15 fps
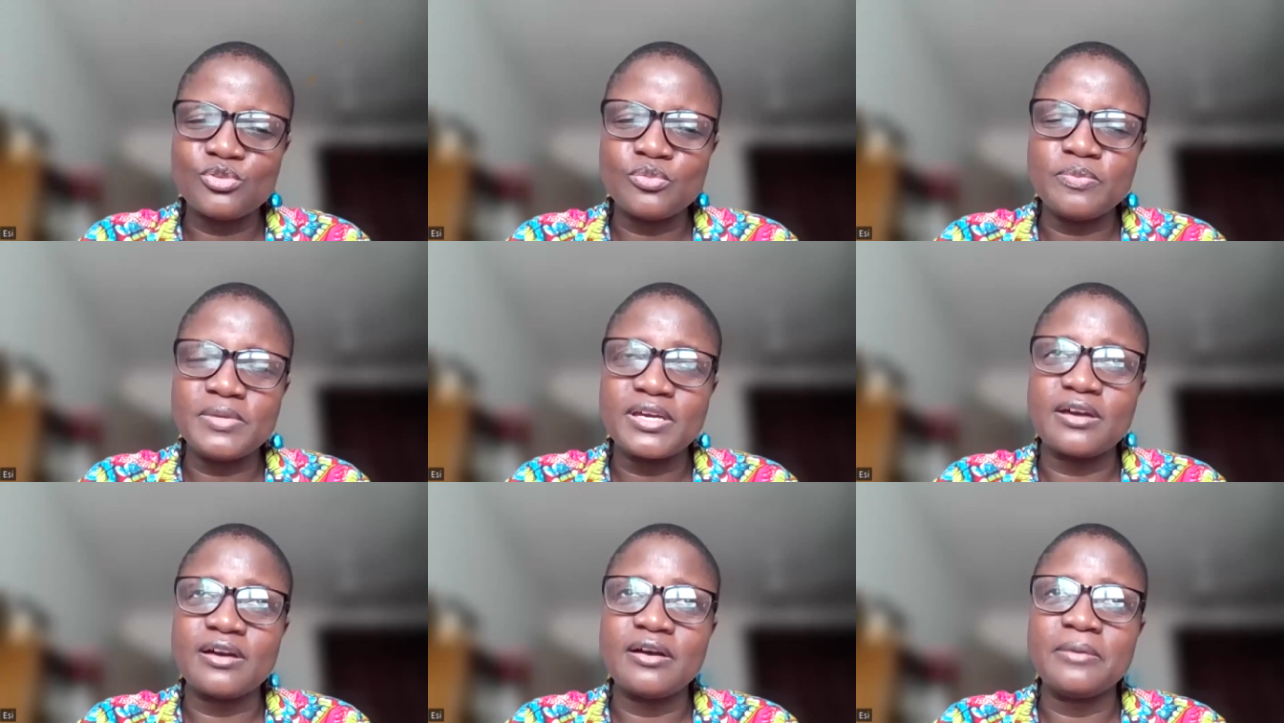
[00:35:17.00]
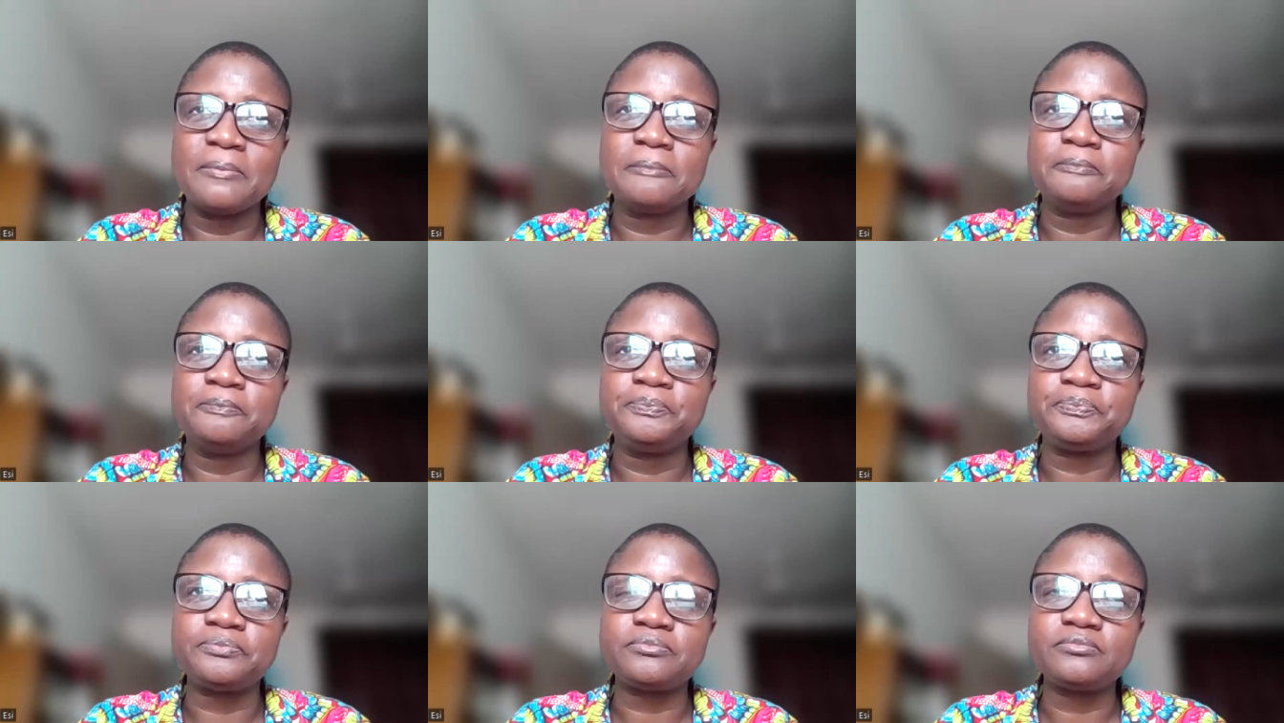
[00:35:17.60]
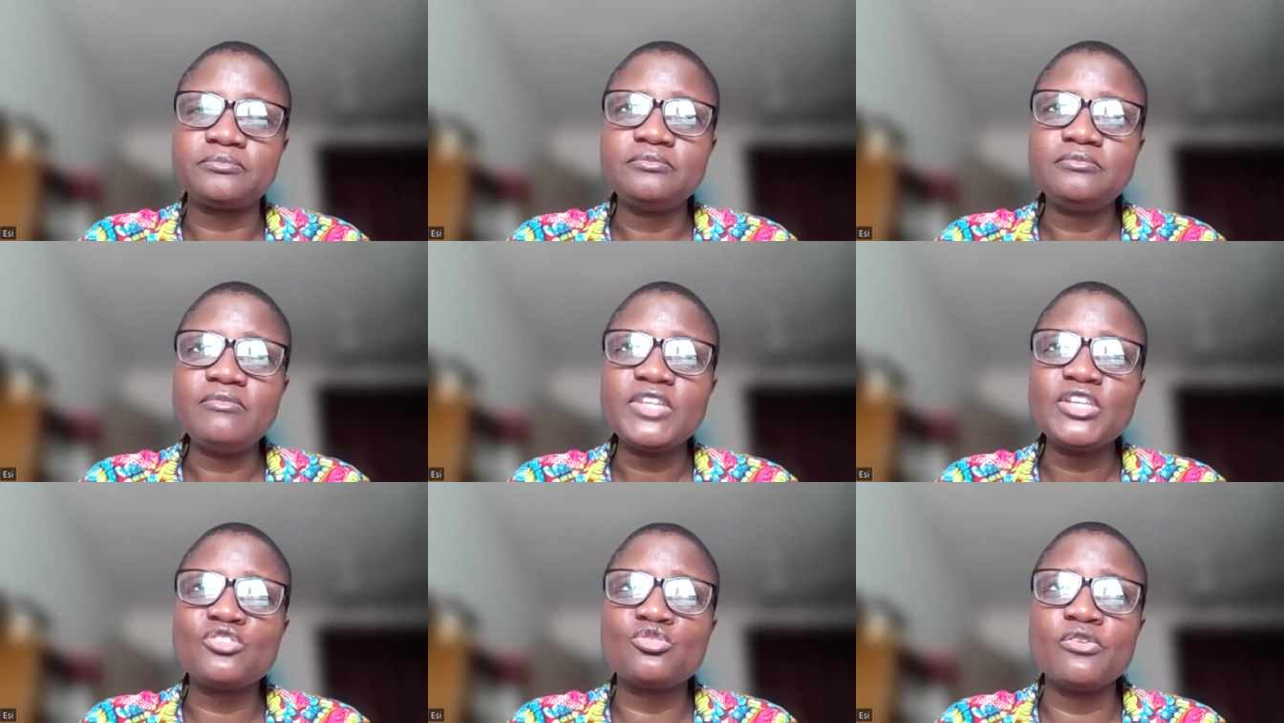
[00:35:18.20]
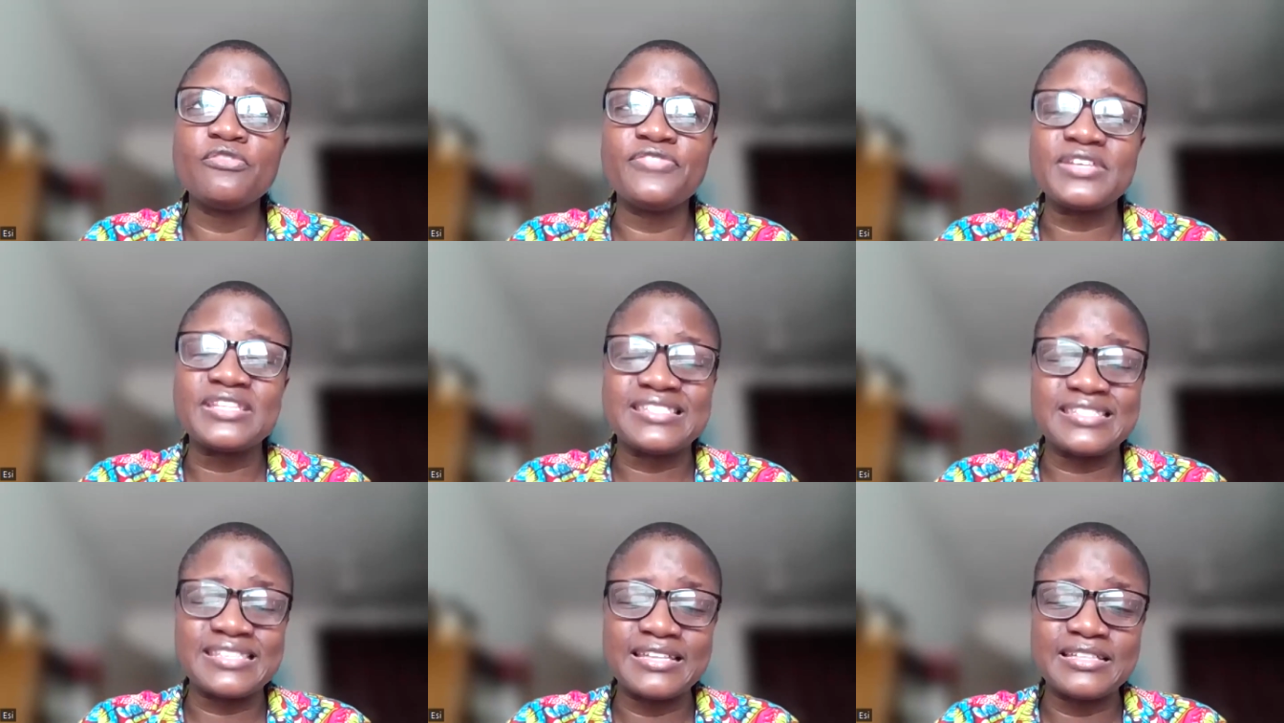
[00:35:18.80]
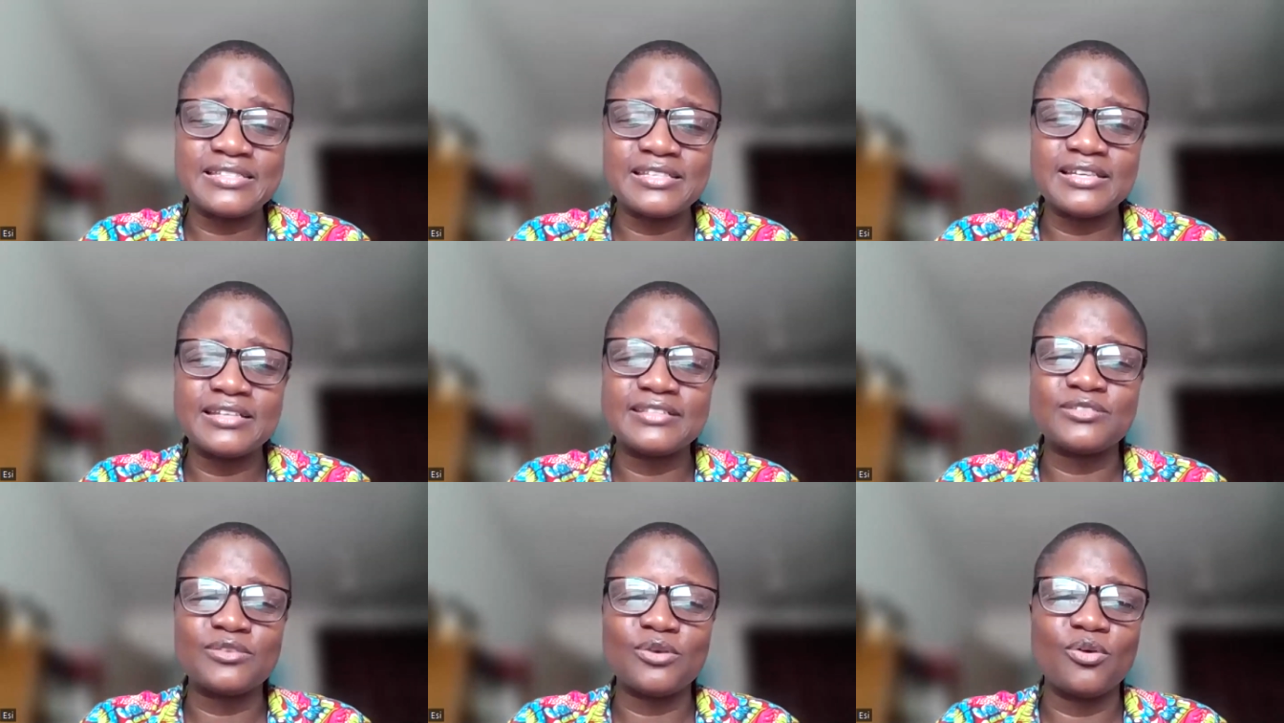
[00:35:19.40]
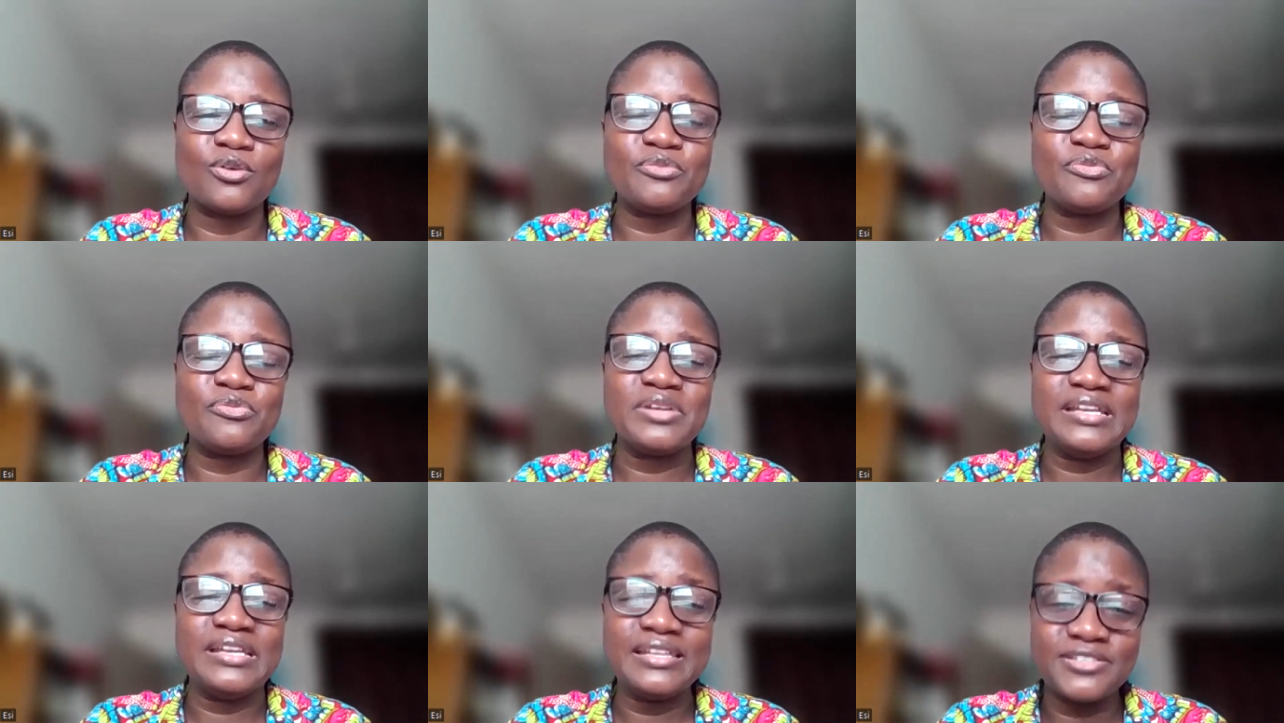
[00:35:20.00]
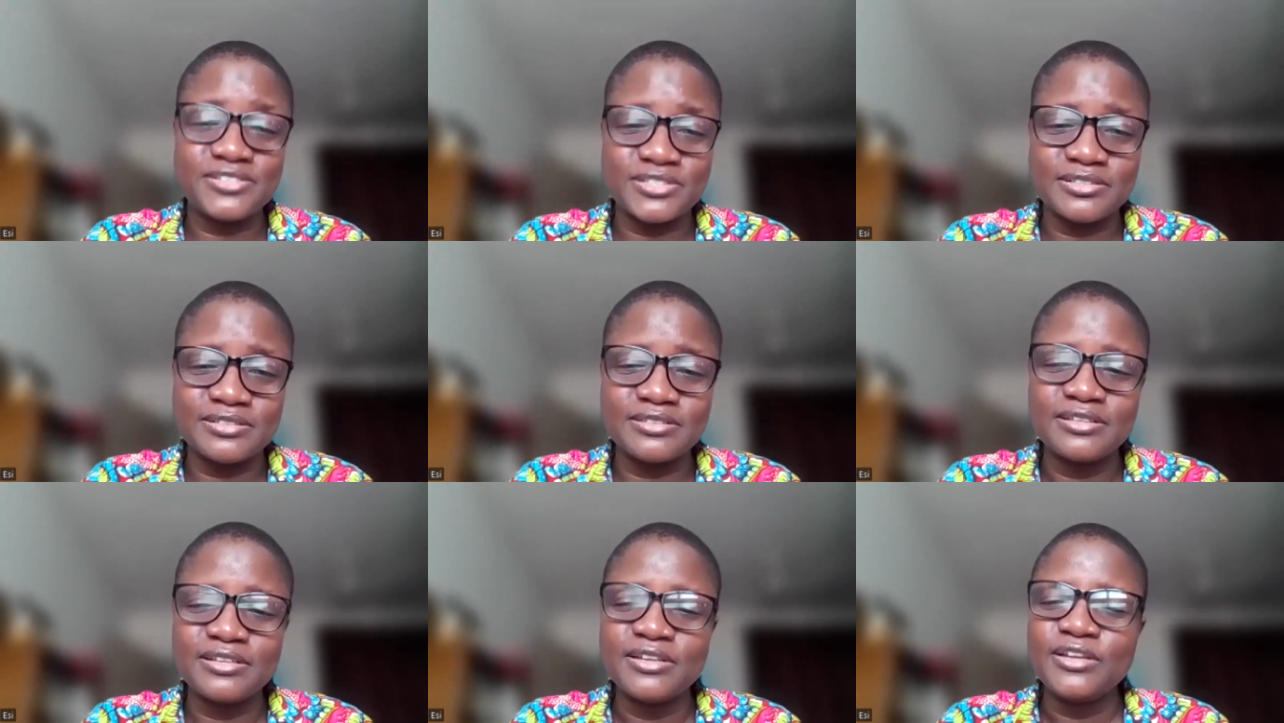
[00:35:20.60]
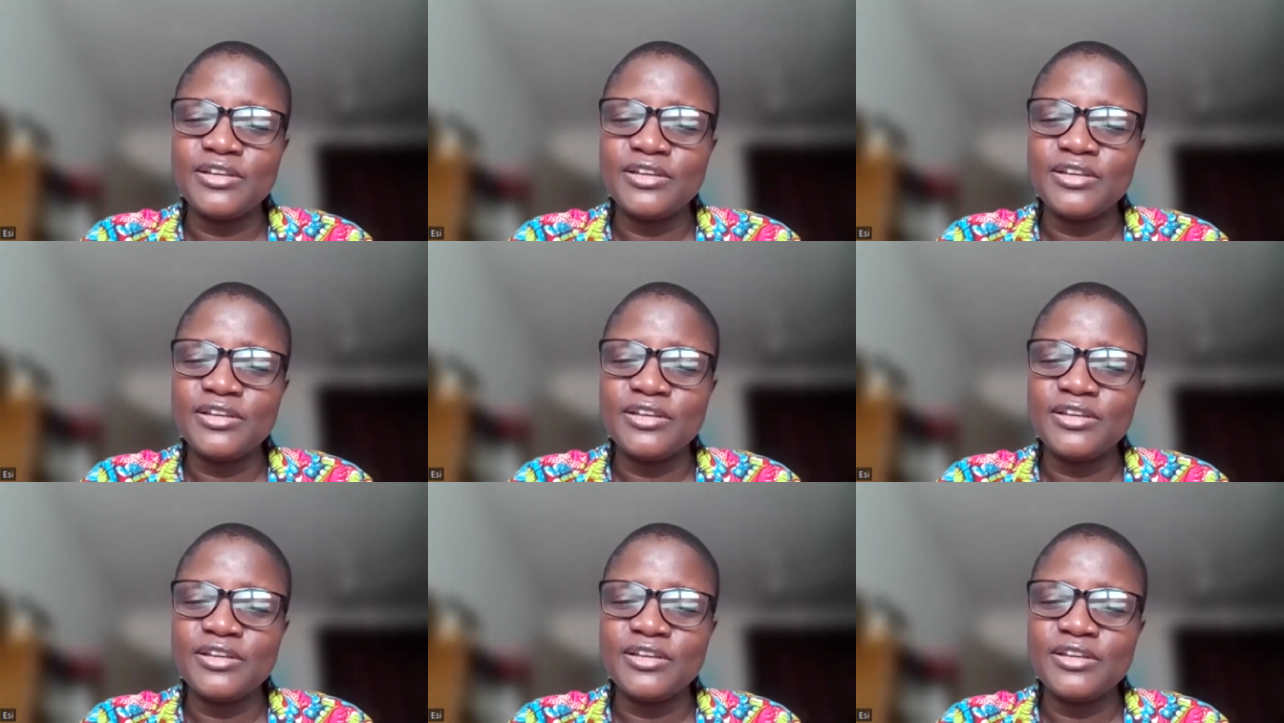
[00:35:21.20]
to become so fixated on religion